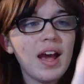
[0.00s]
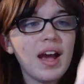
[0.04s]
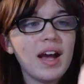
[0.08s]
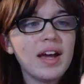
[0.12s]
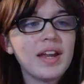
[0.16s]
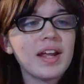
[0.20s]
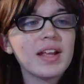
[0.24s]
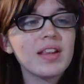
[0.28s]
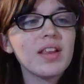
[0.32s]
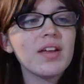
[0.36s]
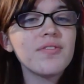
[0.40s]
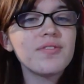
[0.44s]

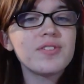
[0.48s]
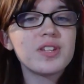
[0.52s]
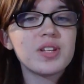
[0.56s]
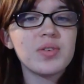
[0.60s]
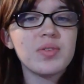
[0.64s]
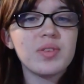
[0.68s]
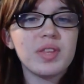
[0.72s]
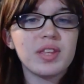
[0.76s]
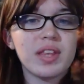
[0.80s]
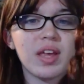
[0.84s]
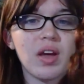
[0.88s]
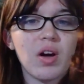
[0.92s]
And I love
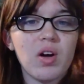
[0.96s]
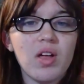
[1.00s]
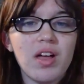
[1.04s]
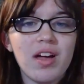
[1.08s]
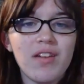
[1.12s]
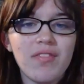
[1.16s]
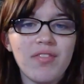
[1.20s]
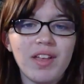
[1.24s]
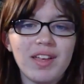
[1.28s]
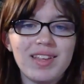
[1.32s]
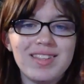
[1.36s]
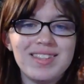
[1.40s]
too that they all
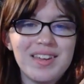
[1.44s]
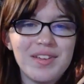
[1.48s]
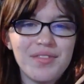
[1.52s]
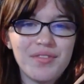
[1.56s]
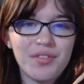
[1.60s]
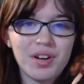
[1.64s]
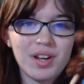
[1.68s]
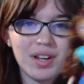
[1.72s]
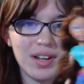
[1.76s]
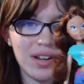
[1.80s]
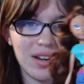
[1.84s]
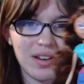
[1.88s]
have like
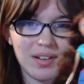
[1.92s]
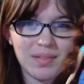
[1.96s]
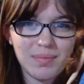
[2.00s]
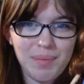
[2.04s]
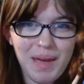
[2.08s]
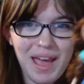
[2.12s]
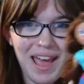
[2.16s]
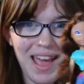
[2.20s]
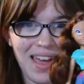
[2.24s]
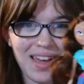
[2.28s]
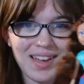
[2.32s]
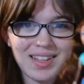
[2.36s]
different
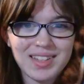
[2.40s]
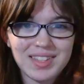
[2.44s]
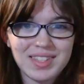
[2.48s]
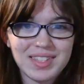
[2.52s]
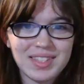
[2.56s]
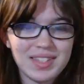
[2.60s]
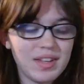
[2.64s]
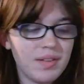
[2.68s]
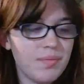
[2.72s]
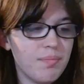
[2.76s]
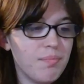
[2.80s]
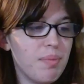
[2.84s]

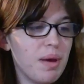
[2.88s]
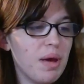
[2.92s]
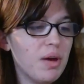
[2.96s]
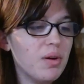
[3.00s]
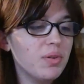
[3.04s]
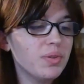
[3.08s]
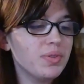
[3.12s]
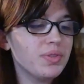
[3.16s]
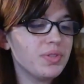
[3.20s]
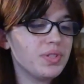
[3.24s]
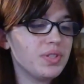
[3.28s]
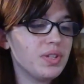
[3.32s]
pants and
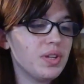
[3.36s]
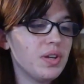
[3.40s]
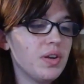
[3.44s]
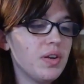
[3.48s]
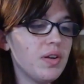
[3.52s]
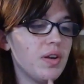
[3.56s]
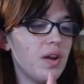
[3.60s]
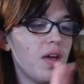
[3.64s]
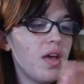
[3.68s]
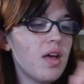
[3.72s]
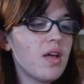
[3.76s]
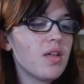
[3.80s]
belts
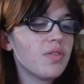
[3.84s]
and